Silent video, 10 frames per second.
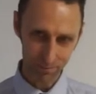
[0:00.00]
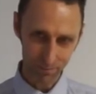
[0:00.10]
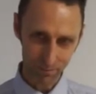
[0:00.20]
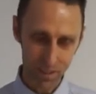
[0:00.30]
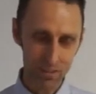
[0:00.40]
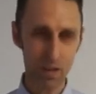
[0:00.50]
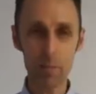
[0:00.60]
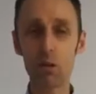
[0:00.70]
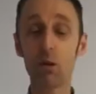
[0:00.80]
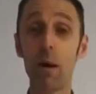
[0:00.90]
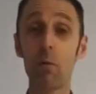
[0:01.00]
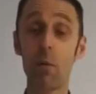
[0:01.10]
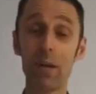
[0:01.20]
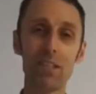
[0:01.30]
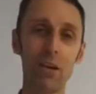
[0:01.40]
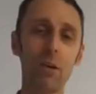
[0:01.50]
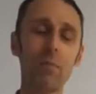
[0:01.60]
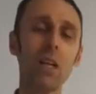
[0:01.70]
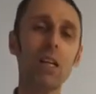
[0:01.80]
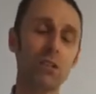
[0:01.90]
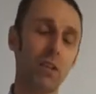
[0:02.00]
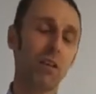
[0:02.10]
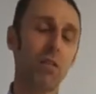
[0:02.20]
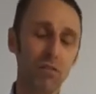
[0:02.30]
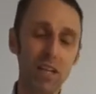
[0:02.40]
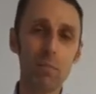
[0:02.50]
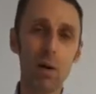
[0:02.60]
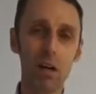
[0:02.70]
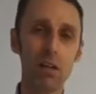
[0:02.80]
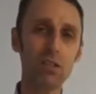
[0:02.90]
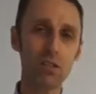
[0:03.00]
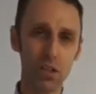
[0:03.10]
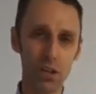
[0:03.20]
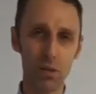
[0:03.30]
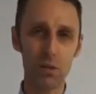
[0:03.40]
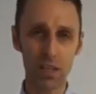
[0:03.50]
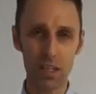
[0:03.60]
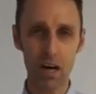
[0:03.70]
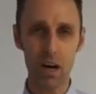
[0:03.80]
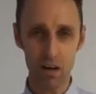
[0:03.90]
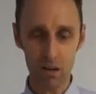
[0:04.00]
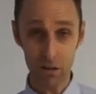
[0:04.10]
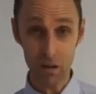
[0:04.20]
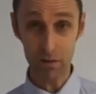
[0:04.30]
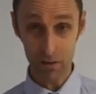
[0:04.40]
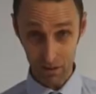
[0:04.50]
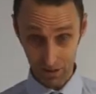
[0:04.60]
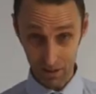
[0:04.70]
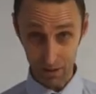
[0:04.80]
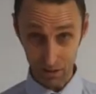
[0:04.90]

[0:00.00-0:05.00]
So let me talk about what we do. So there are three parts to the Art, Craft and Design